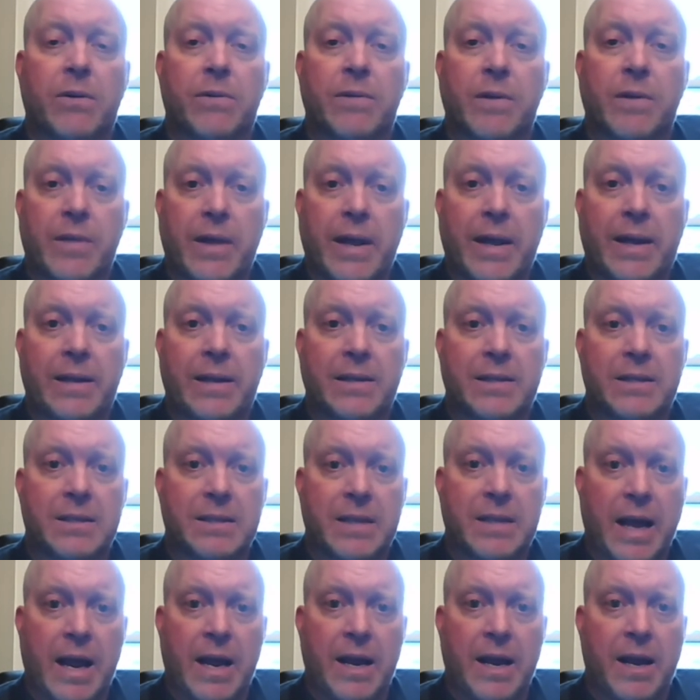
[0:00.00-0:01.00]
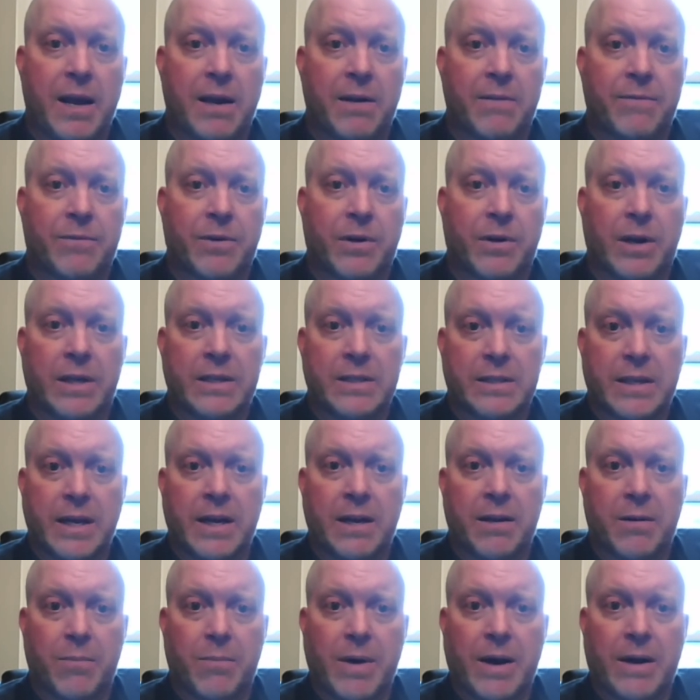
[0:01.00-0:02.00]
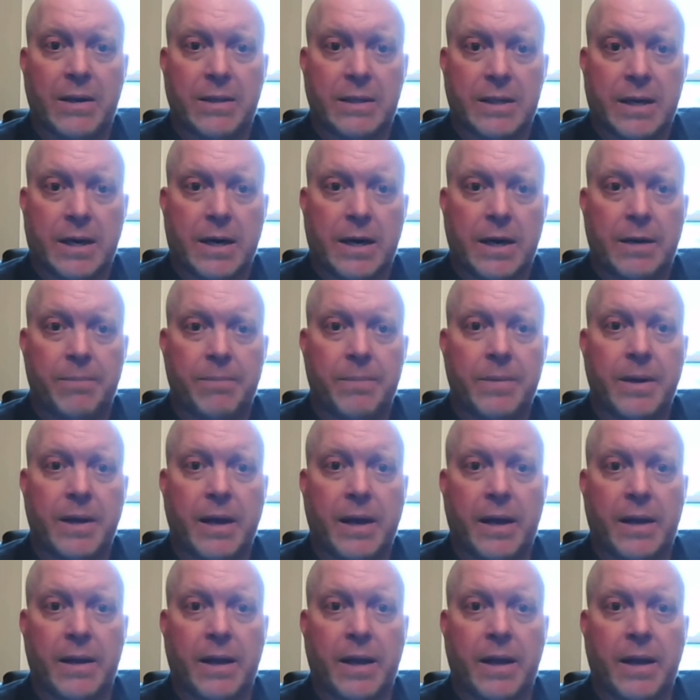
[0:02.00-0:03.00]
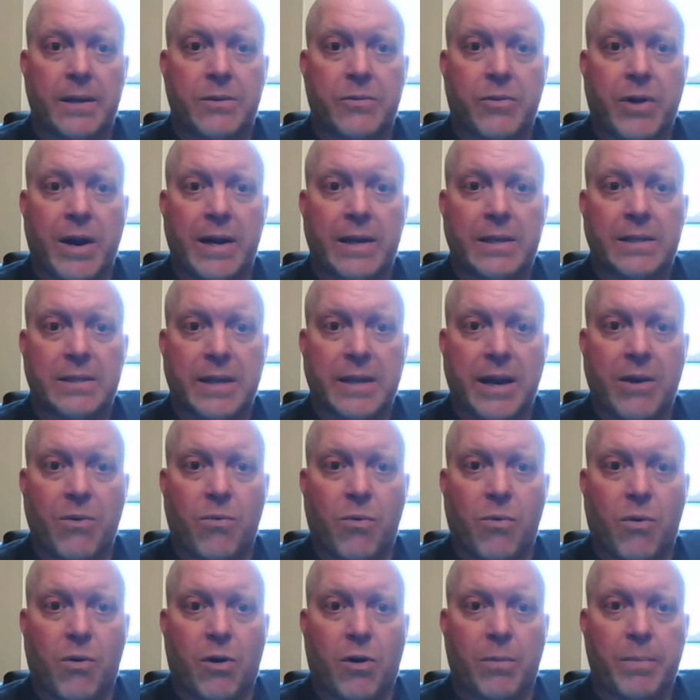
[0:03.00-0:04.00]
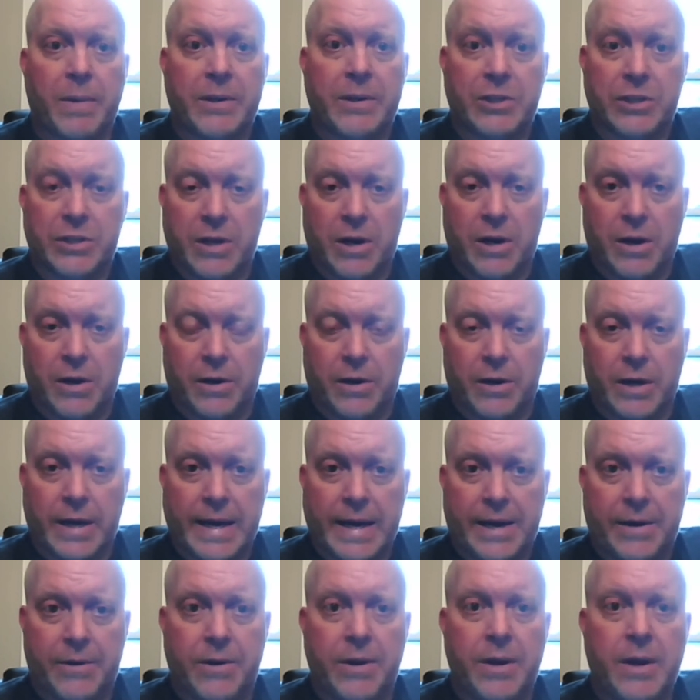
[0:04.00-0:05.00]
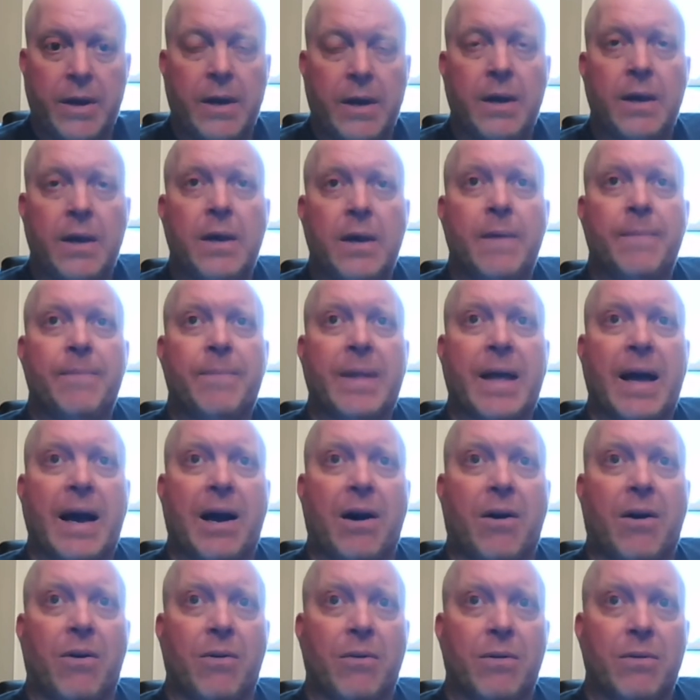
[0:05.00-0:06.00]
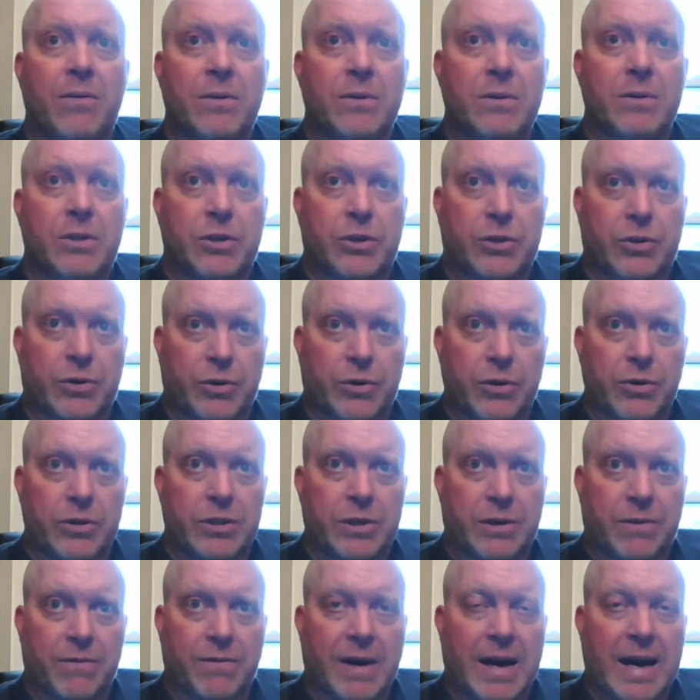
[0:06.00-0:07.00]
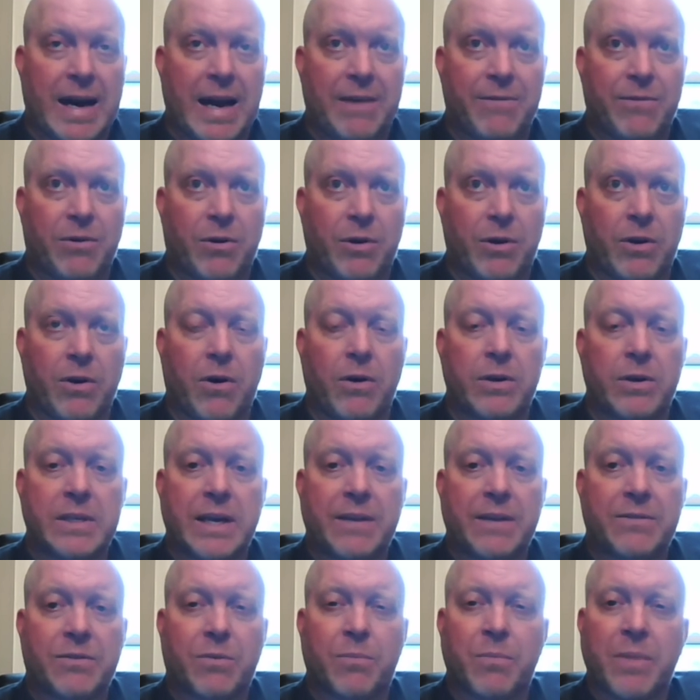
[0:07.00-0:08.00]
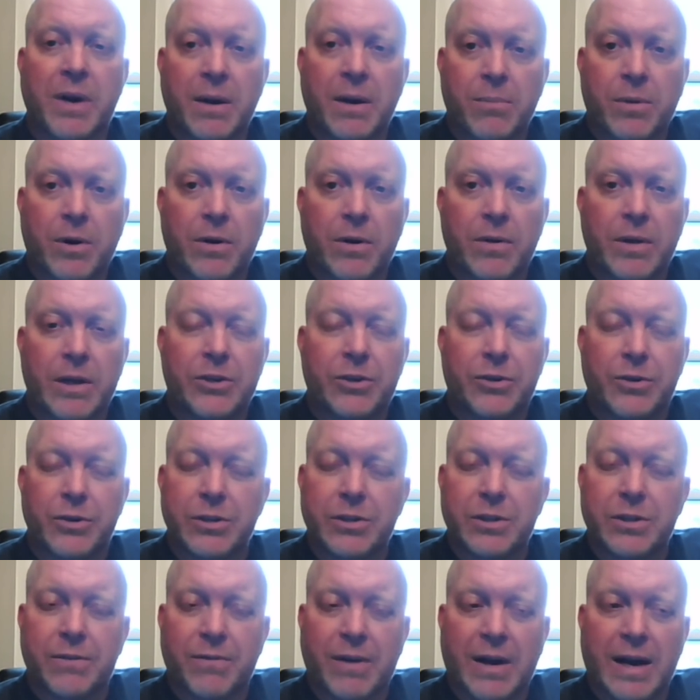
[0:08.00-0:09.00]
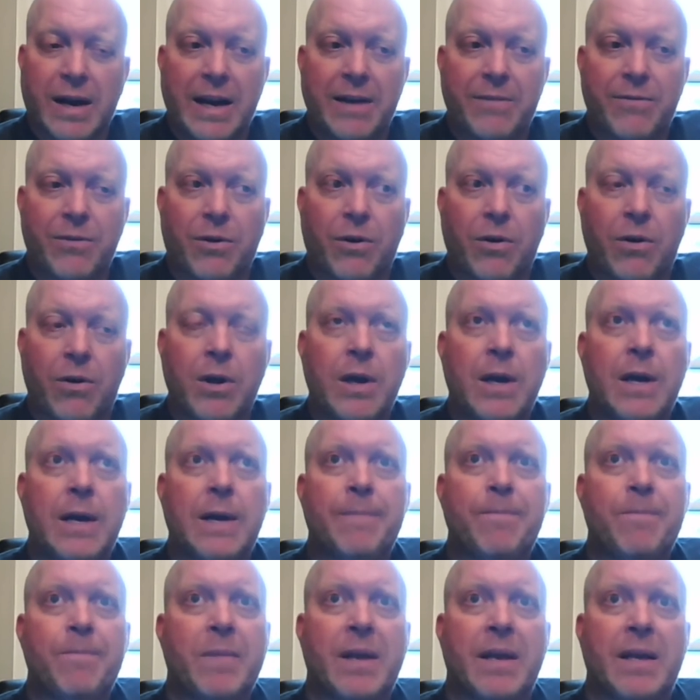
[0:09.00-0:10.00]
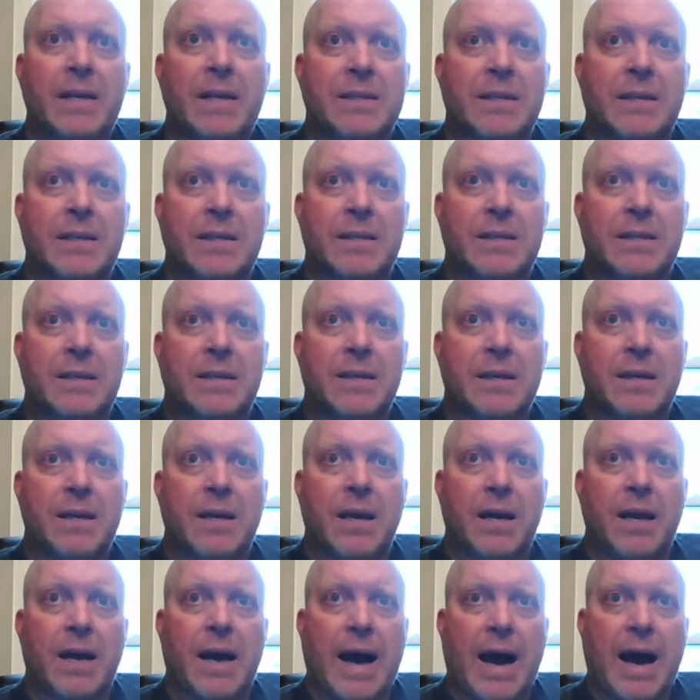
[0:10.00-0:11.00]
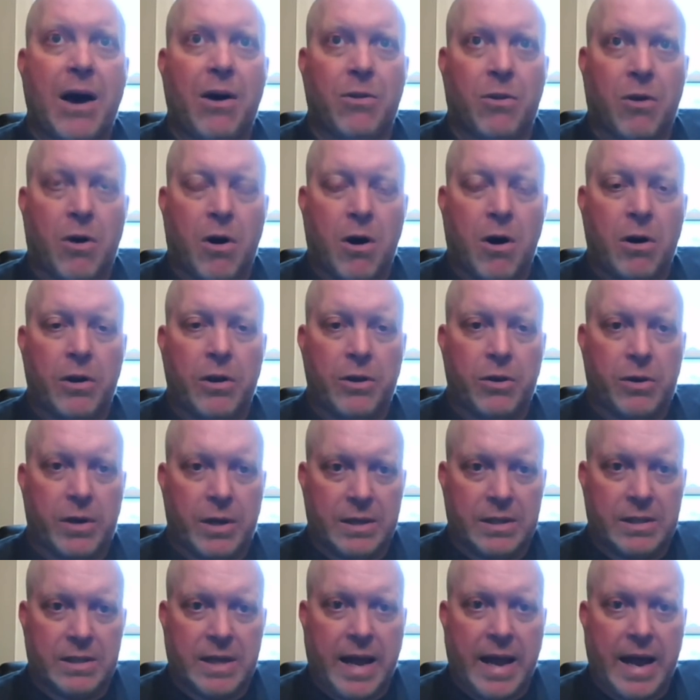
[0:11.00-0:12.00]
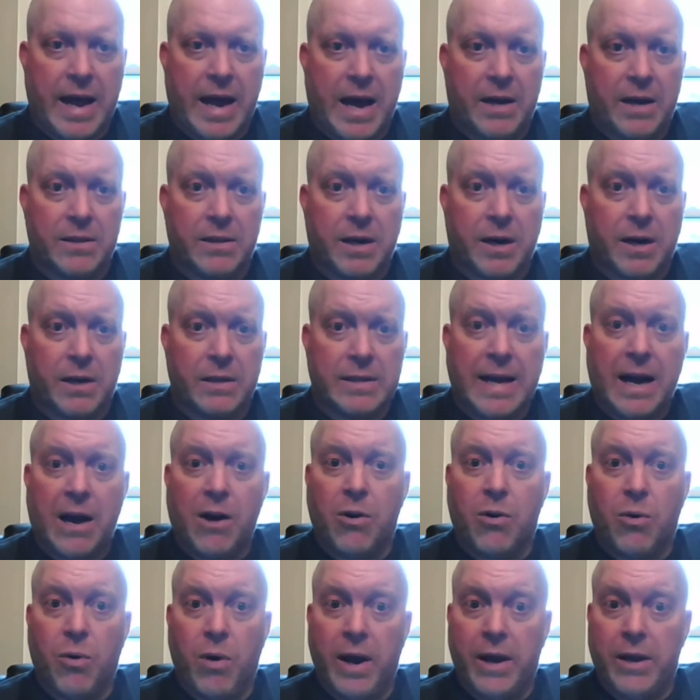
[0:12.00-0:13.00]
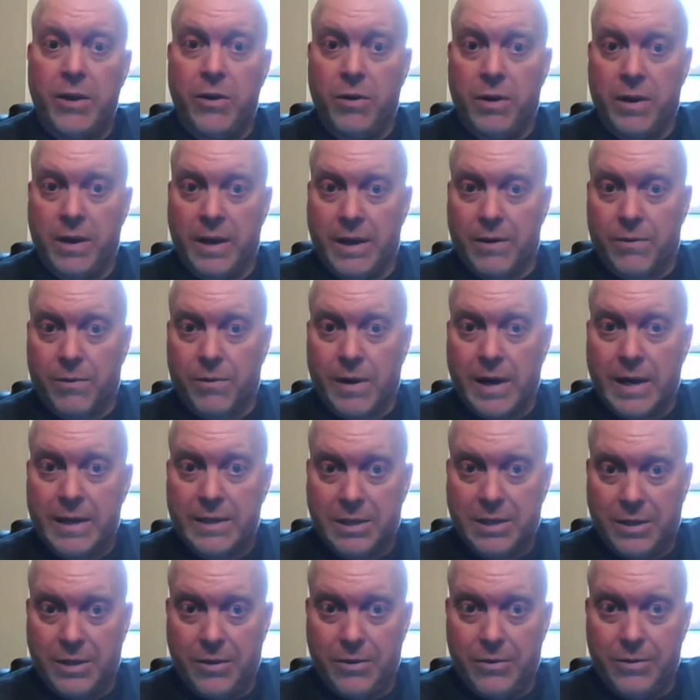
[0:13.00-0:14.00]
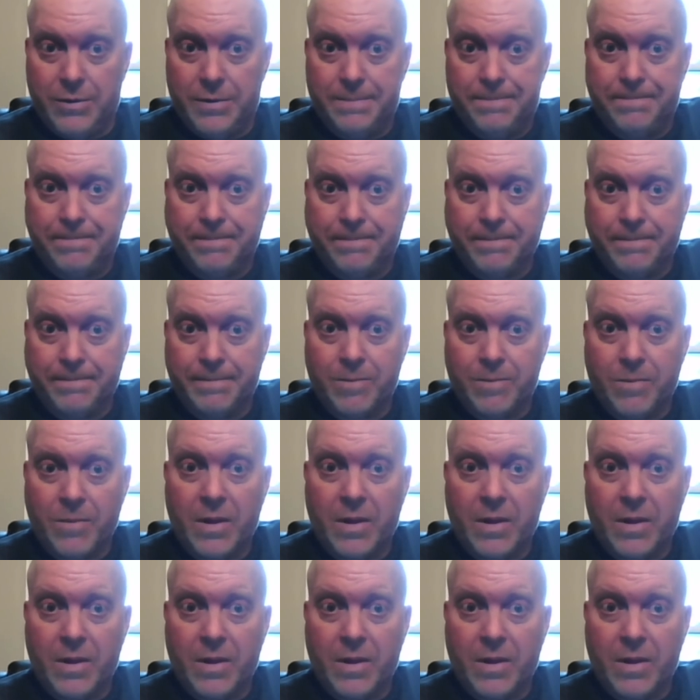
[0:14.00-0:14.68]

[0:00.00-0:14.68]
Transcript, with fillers: a shelter that they can stay in for an extended amount of time and, and try to stay warm and just hunker down. Now, true survival, you always have to remember that true survival isn't how long you can stay out there, it's how quick you can get rescued.